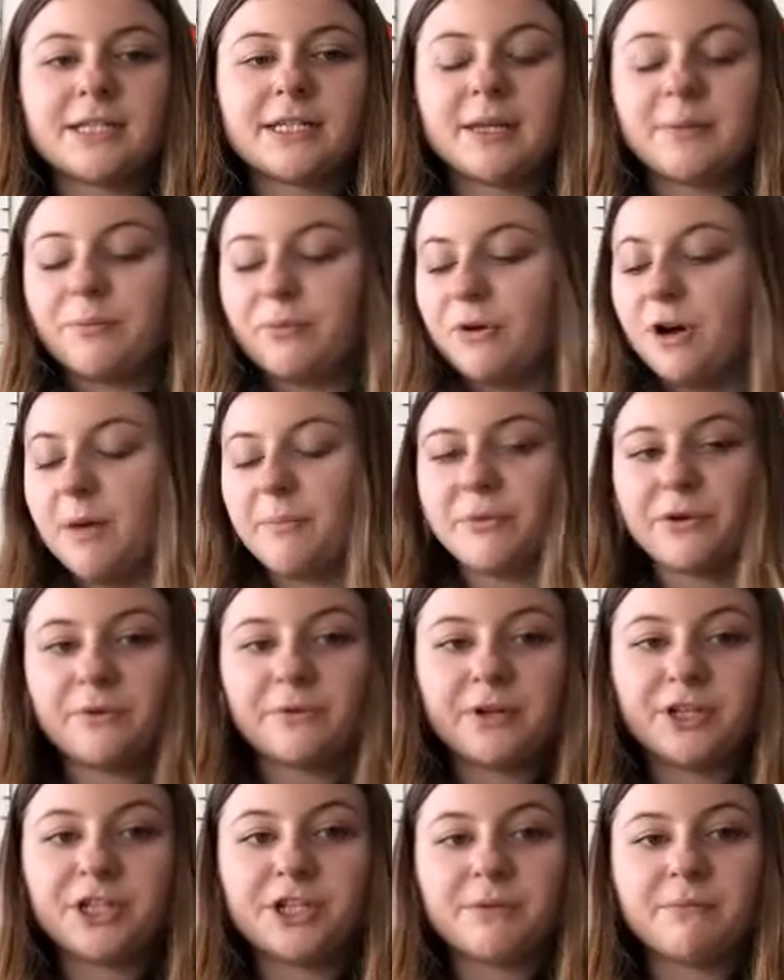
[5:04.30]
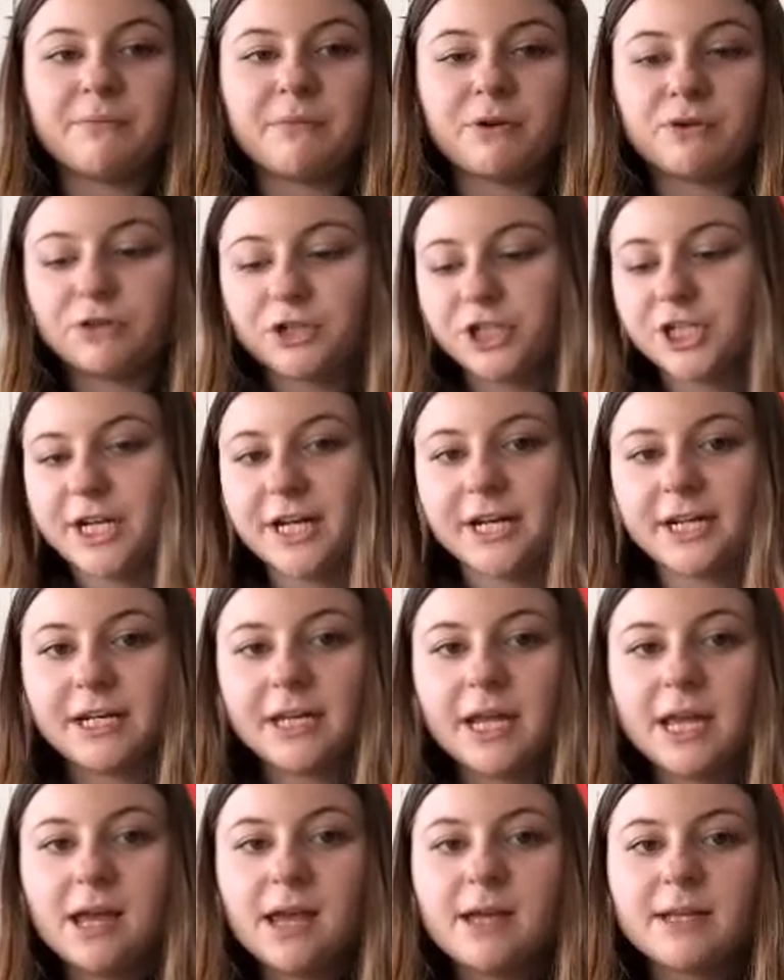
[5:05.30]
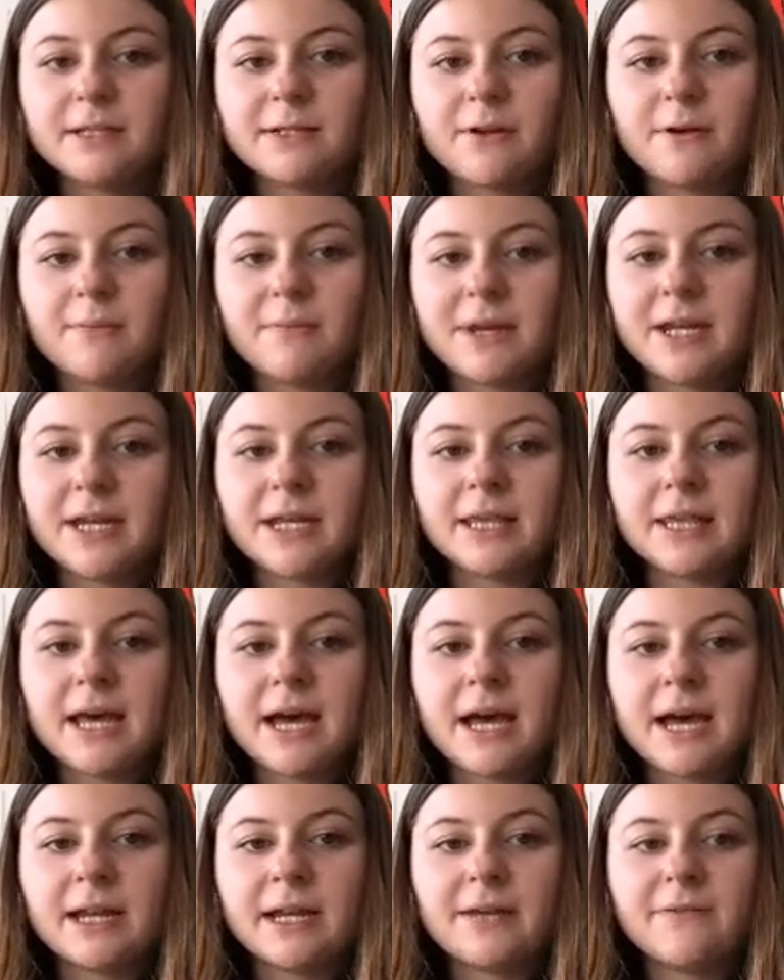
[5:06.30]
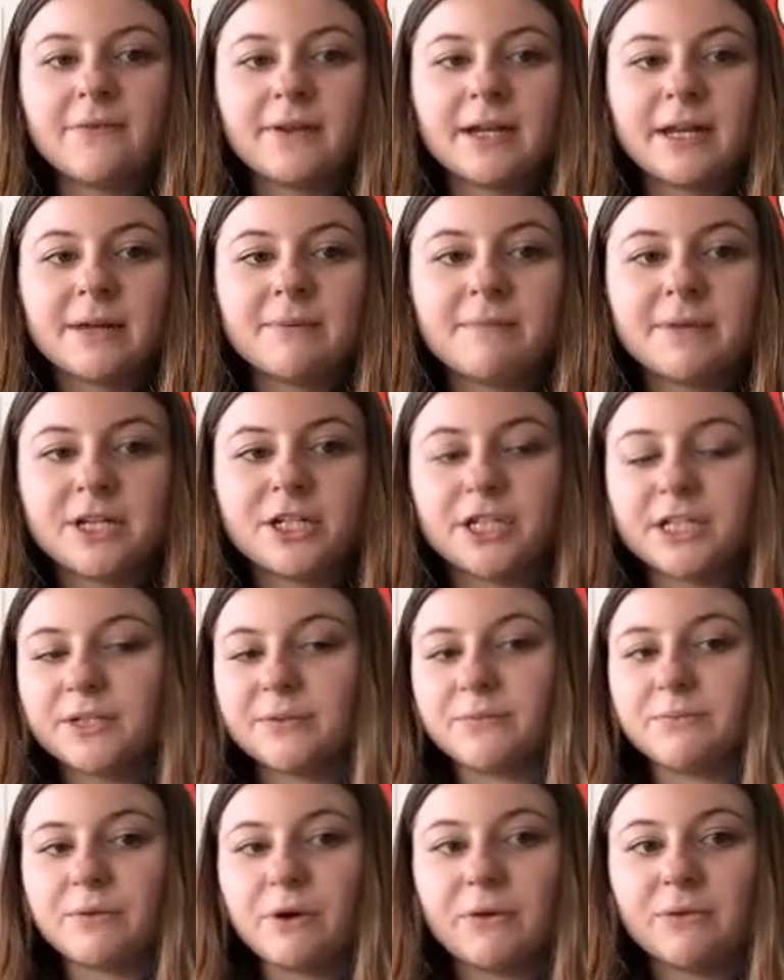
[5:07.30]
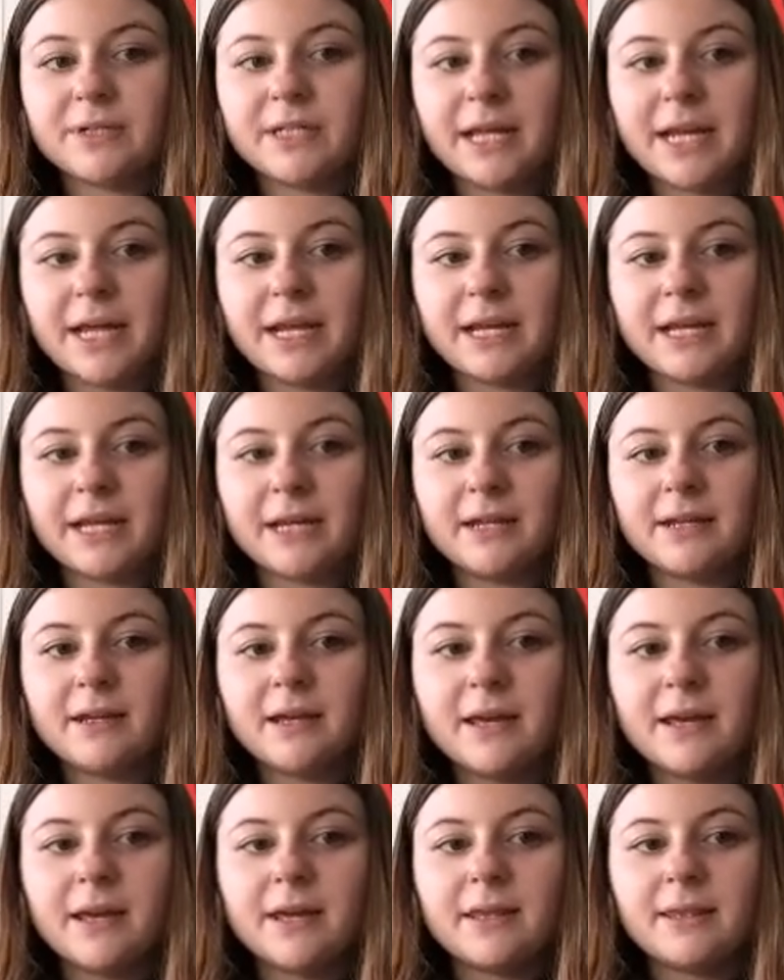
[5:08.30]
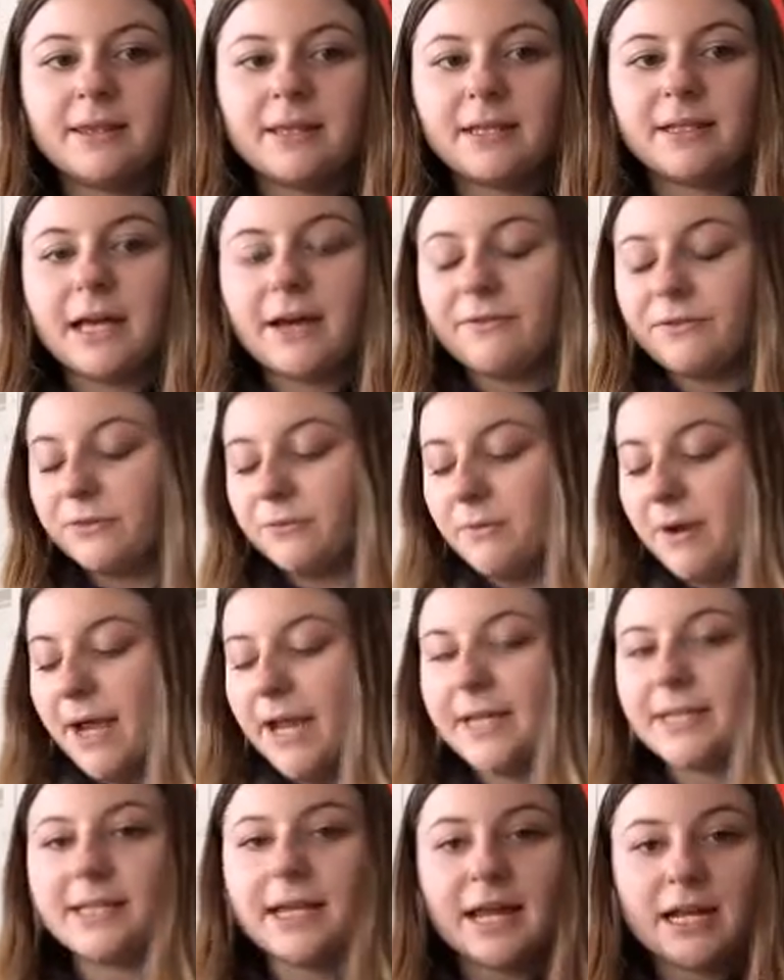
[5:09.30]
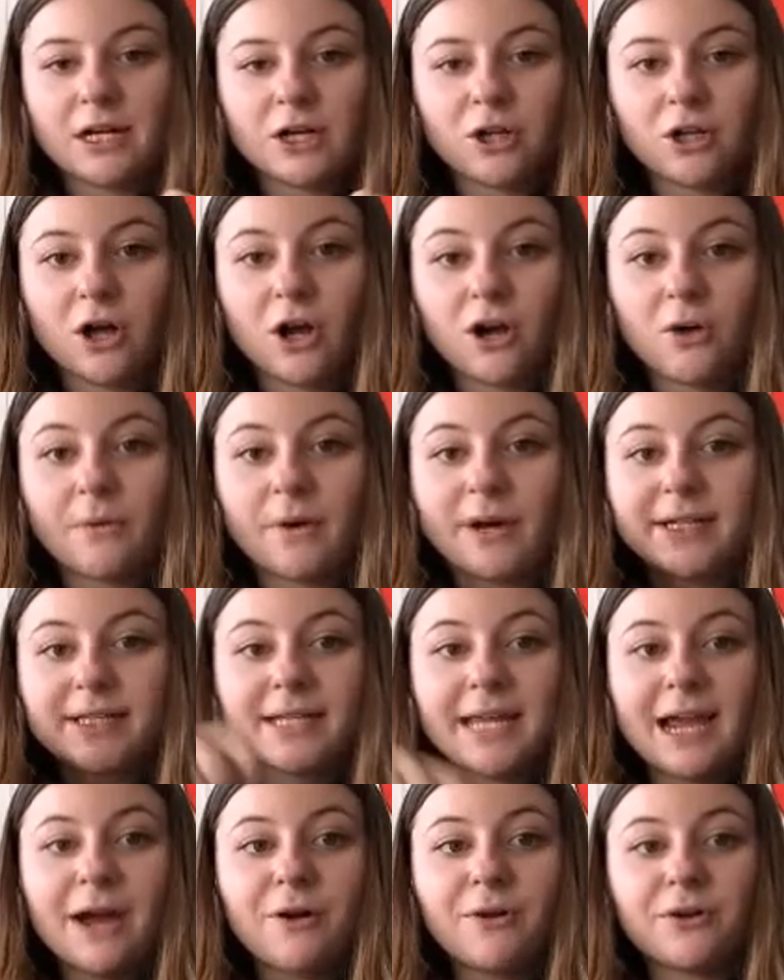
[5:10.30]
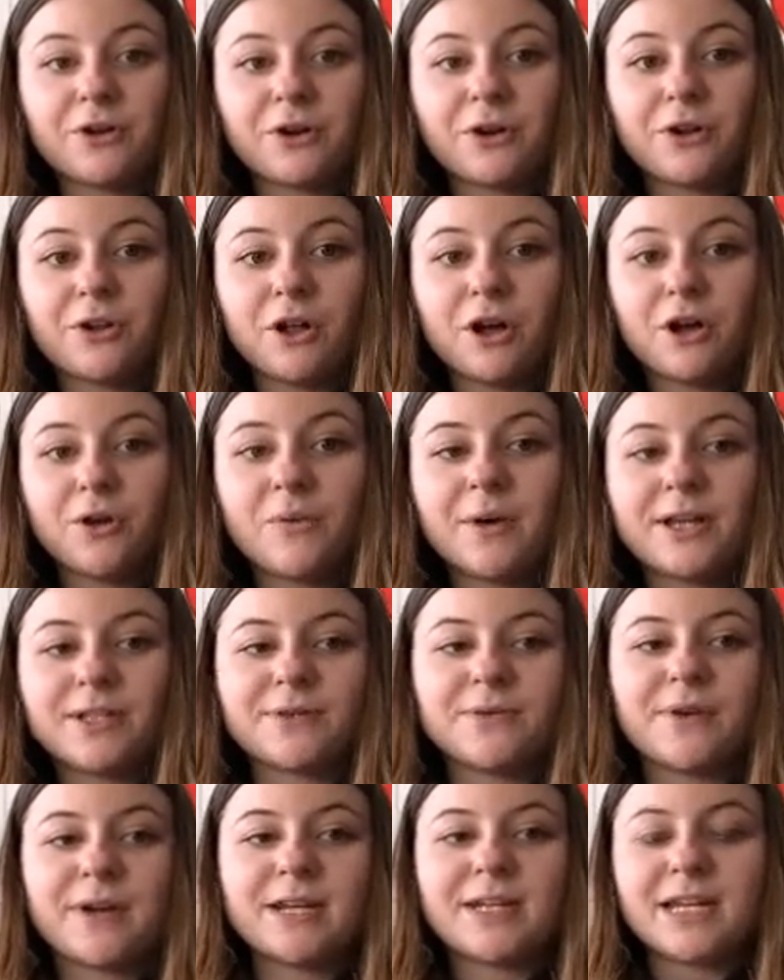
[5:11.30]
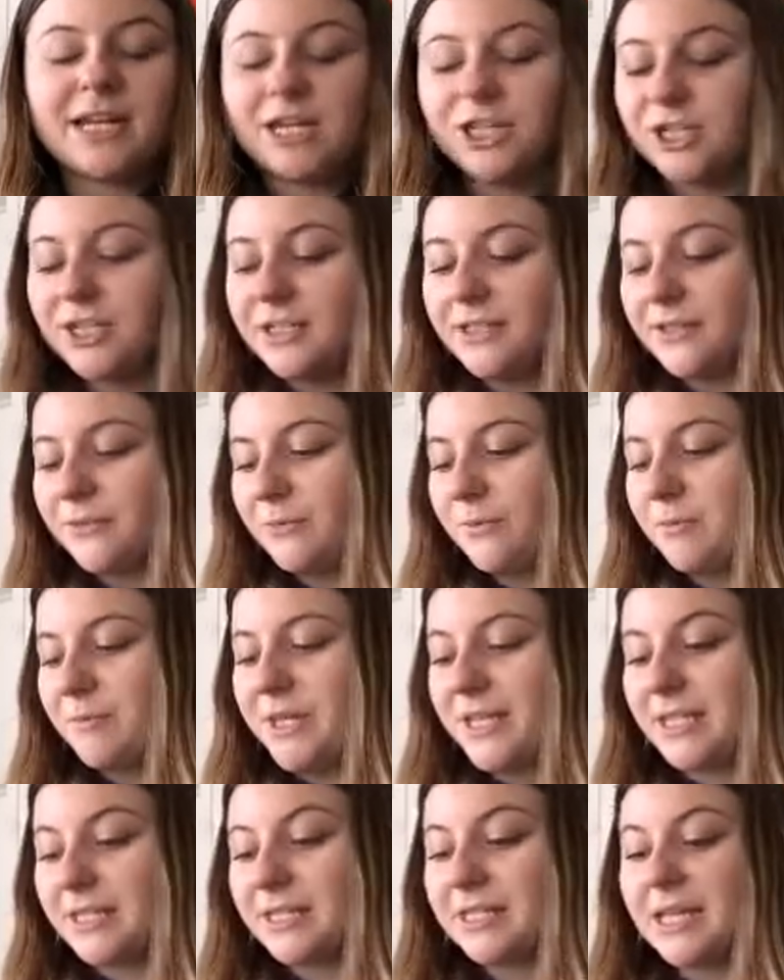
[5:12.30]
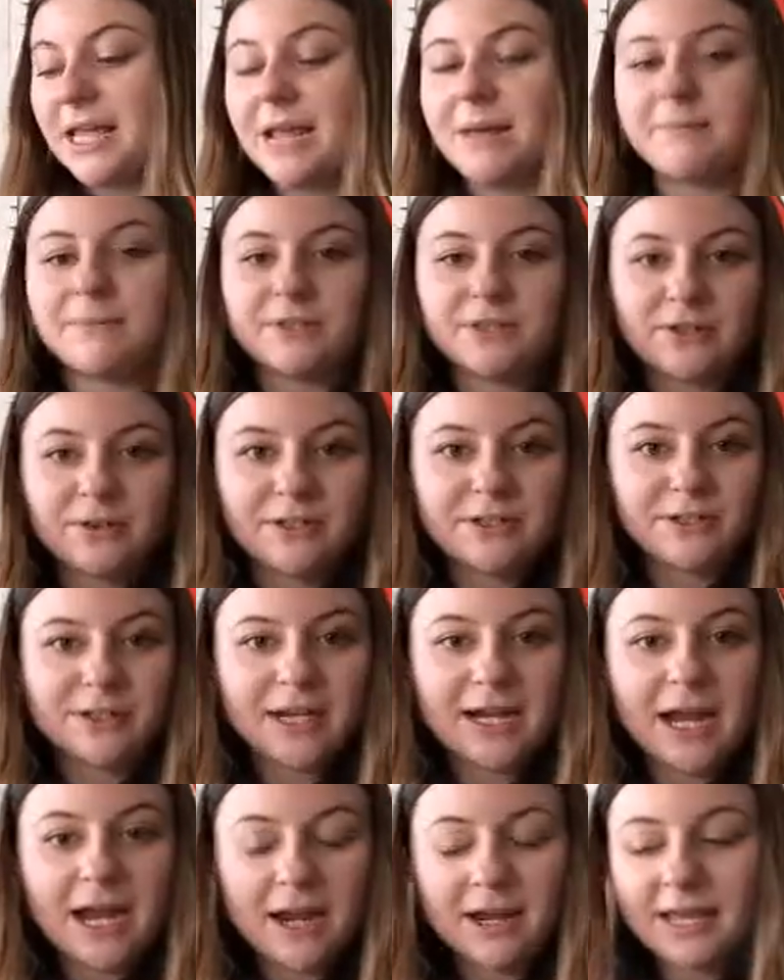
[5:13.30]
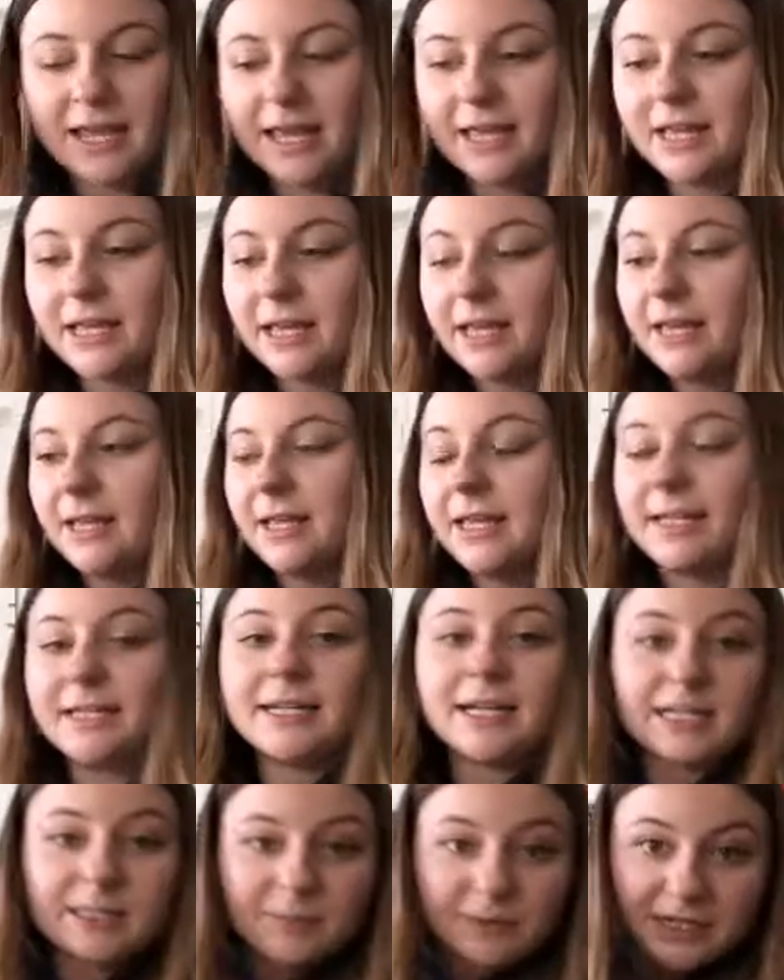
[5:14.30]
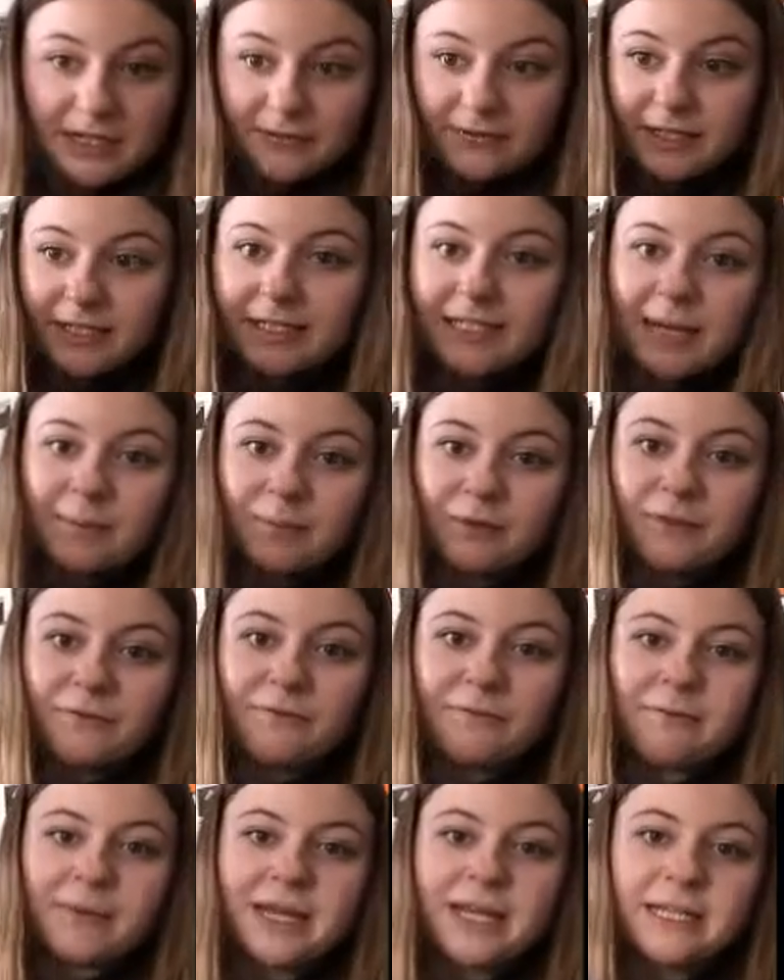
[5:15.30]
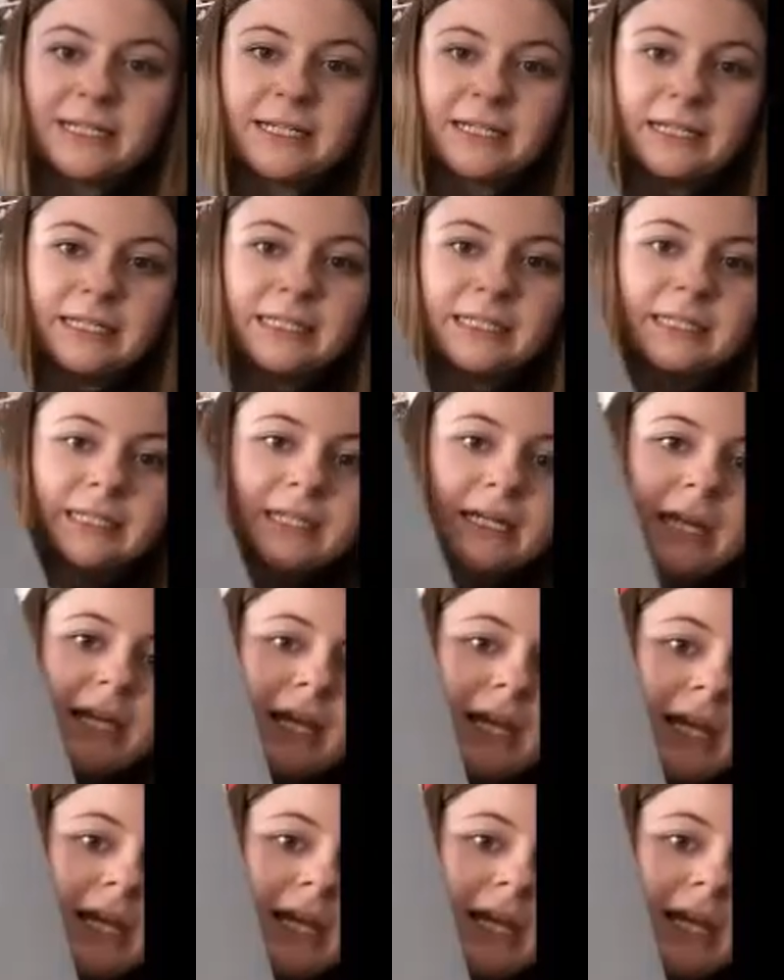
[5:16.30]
is a proper rigid motion, so meaning that if an image is rotated, the left, right, and clockwise, counterclockwise orientations will be the same. So let's look at, in the textbook gives the example of mittens.